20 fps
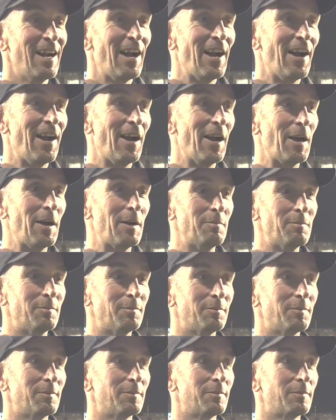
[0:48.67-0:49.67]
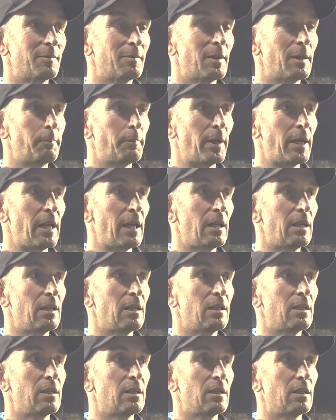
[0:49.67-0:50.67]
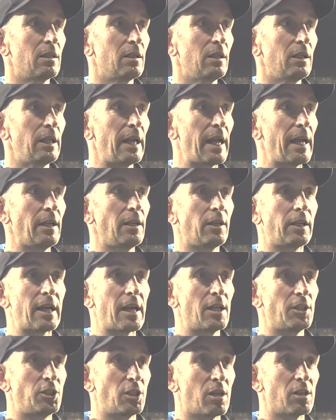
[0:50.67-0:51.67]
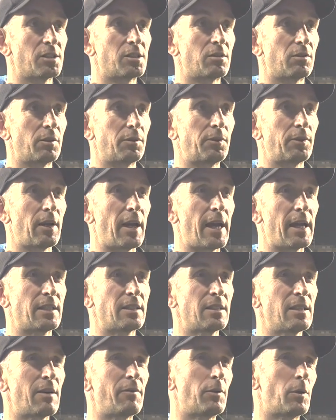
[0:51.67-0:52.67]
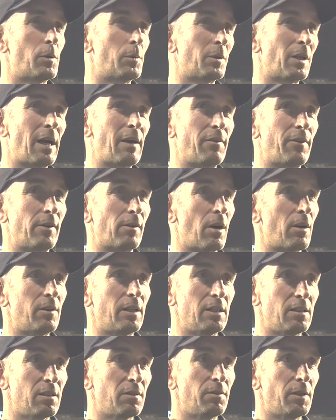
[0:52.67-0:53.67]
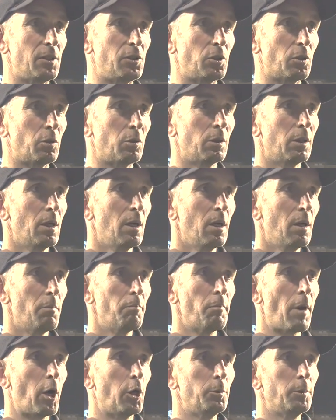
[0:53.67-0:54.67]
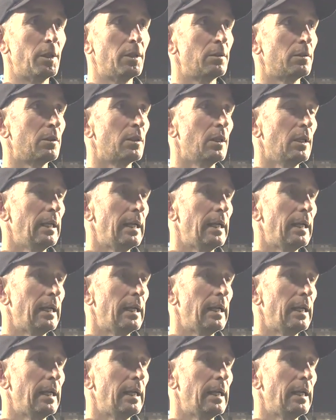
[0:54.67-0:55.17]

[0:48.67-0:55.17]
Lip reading: But you get a chance to reflect, and everyone will have their own individual moment.